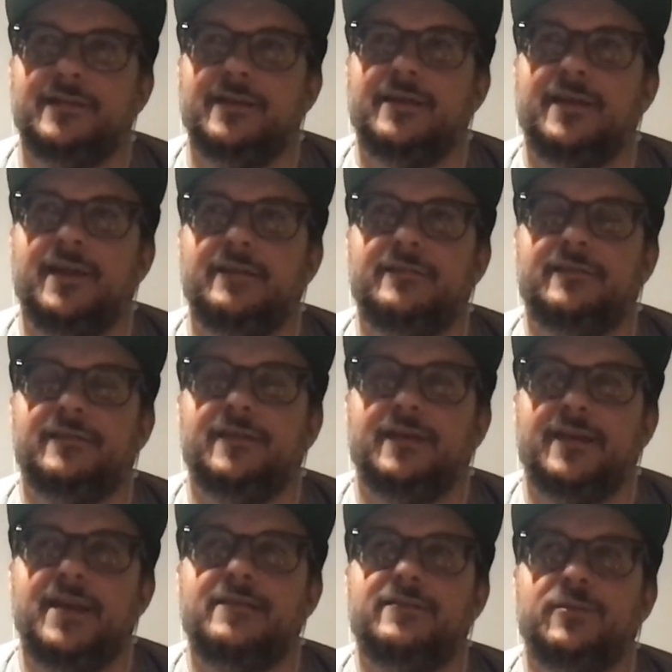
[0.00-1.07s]
In
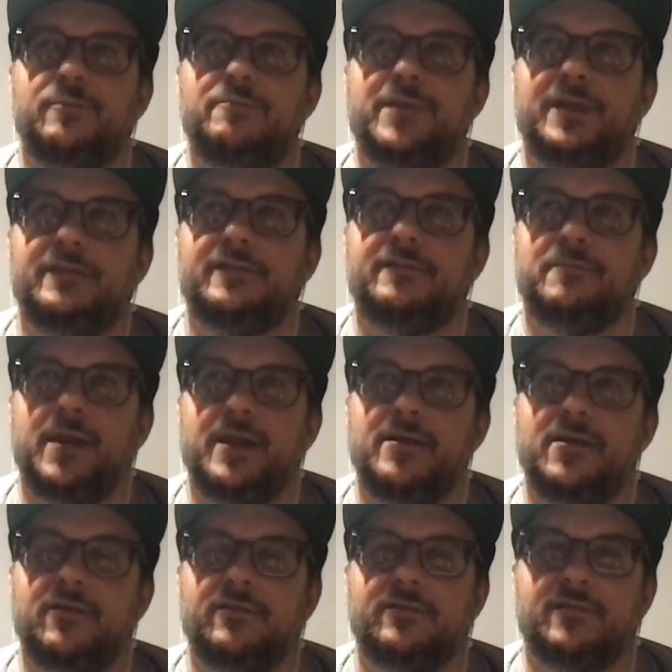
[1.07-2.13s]
case you missed my
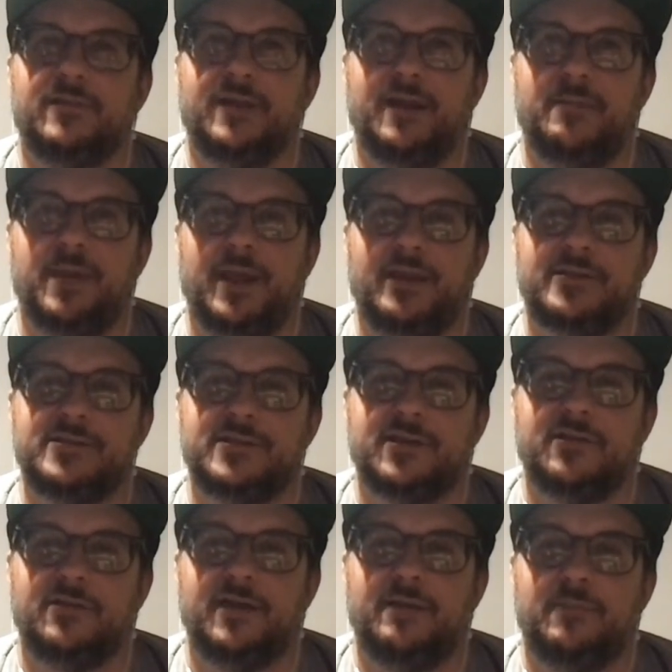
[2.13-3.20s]
Nostra Dumbass
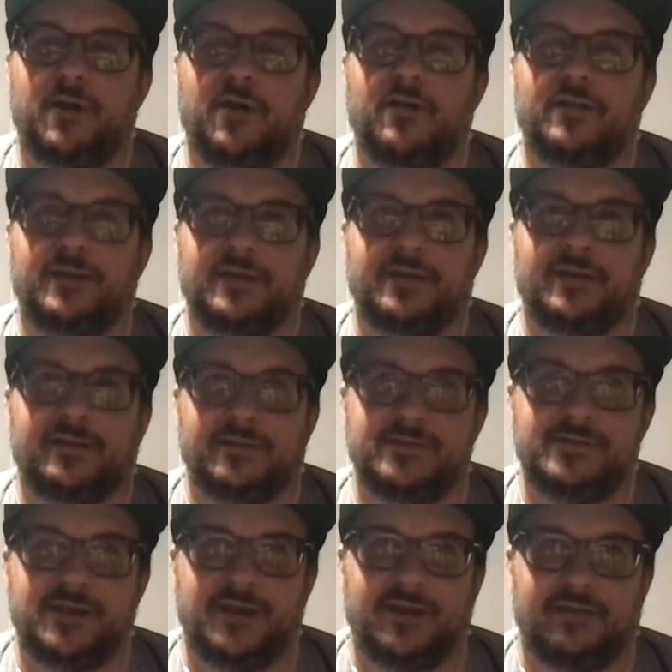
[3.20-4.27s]
show, I'm all in on the
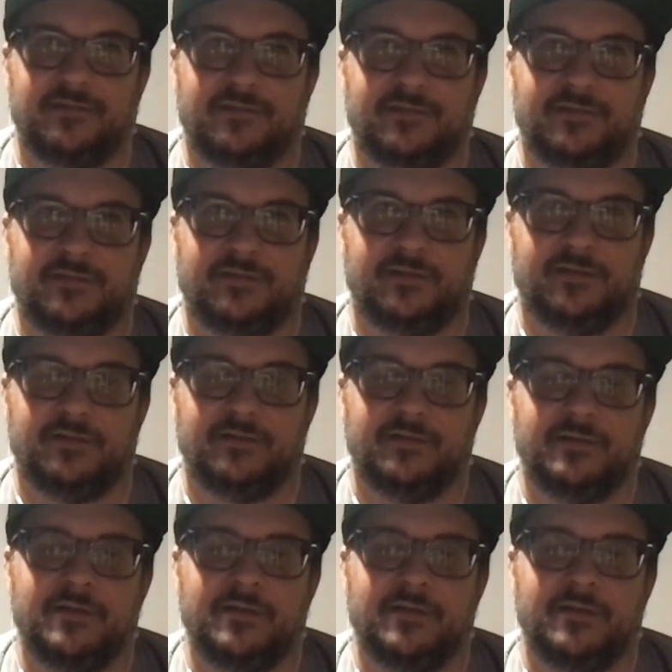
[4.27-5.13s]
Giants this year.